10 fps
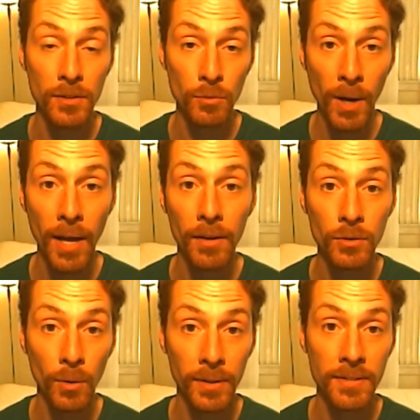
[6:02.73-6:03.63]
as well
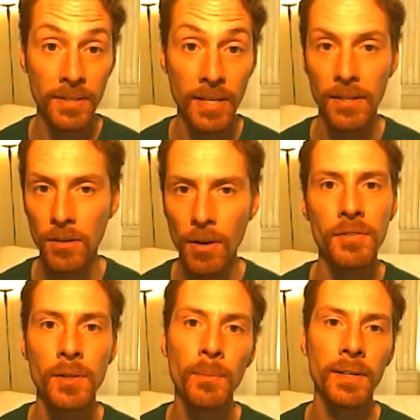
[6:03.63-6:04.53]
is going to see that you
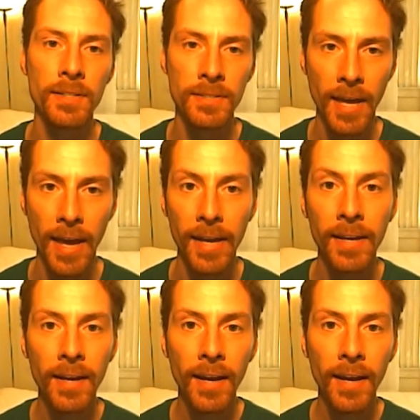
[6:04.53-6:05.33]
have something to say,